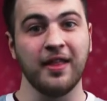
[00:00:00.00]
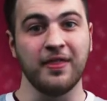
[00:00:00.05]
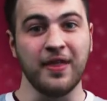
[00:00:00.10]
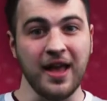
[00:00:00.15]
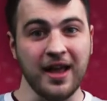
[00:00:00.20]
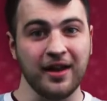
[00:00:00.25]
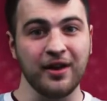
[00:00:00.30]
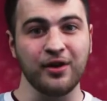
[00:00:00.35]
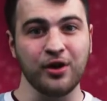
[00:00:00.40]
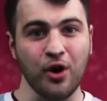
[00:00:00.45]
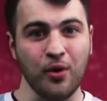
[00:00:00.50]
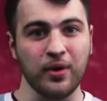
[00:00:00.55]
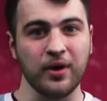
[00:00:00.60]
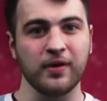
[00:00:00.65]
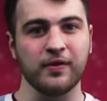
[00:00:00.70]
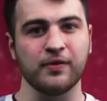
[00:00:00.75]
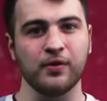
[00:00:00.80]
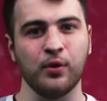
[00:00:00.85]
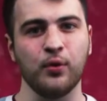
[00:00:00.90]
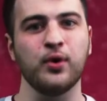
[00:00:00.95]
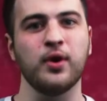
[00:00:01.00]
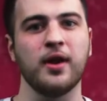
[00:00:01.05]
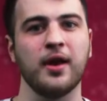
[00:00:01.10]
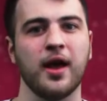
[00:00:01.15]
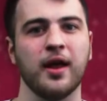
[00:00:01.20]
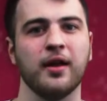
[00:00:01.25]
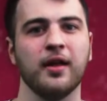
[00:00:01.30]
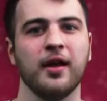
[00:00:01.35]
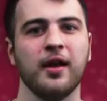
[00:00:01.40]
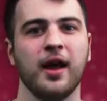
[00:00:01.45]
they can go into
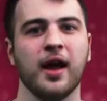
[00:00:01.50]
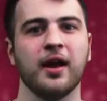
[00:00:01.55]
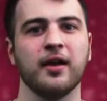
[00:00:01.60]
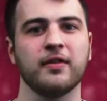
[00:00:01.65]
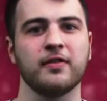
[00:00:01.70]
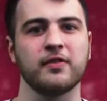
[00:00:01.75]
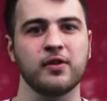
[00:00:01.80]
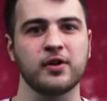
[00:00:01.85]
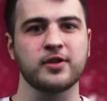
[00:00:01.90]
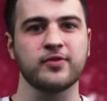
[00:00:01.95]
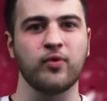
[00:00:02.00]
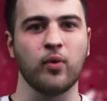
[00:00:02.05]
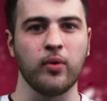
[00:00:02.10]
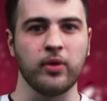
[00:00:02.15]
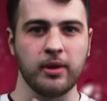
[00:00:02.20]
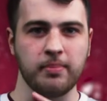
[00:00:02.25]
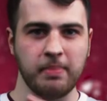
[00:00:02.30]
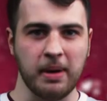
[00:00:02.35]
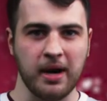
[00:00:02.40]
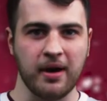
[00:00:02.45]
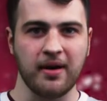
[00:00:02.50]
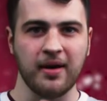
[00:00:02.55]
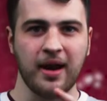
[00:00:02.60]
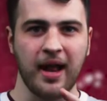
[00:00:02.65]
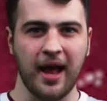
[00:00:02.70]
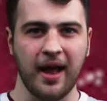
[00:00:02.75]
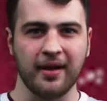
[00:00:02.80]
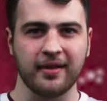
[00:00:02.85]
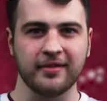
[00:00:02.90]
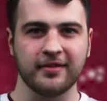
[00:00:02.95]
SalukiNet and search for the Parent
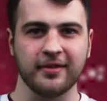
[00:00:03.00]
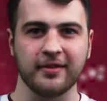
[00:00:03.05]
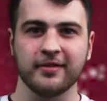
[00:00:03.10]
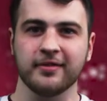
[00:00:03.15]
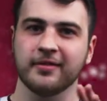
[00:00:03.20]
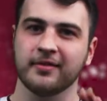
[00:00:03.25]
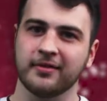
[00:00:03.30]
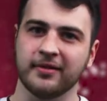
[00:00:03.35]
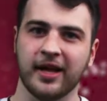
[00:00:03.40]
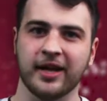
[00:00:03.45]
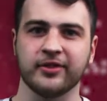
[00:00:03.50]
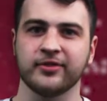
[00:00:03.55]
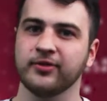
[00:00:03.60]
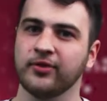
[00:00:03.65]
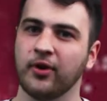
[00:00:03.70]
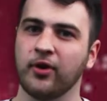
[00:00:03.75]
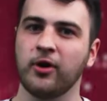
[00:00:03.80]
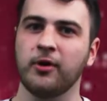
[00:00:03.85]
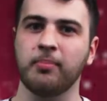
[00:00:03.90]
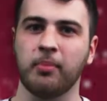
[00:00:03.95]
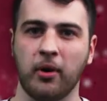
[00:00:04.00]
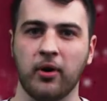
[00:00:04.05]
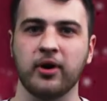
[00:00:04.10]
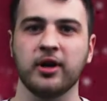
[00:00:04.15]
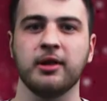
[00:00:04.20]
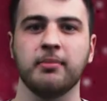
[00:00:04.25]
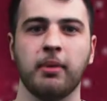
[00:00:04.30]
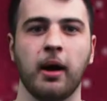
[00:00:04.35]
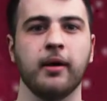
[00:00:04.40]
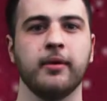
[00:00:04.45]

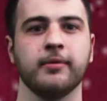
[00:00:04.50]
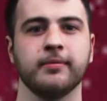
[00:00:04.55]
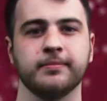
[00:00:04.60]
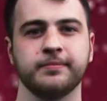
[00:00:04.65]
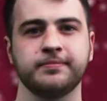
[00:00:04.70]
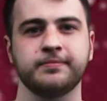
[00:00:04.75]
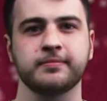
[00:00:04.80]
Access/Third-Party button.